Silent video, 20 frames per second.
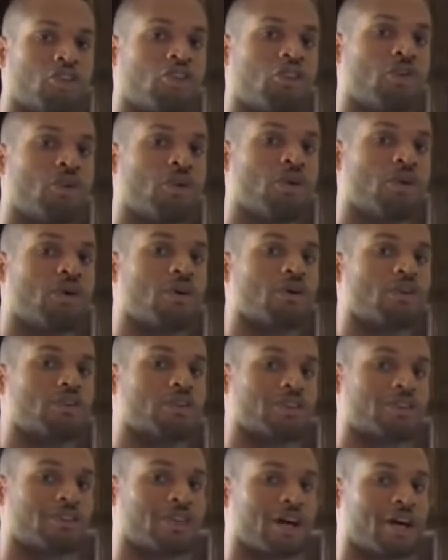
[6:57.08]
You will
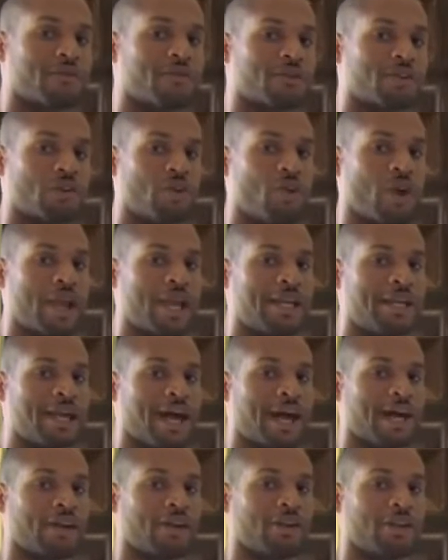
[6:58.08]
discover the way
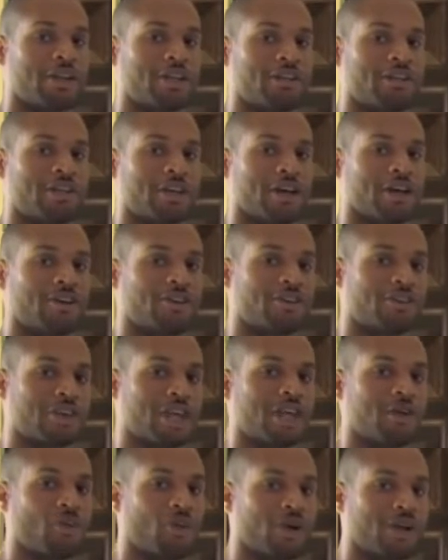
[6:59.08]
not only to
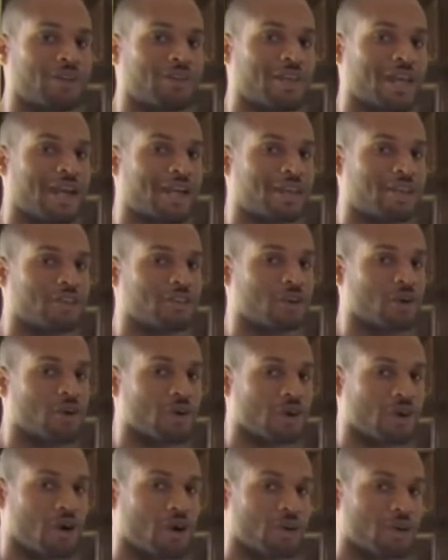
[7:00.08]
understand what exactly is
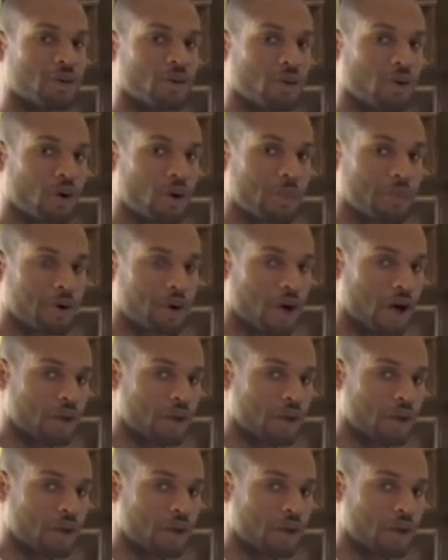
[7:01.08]
going on in the world,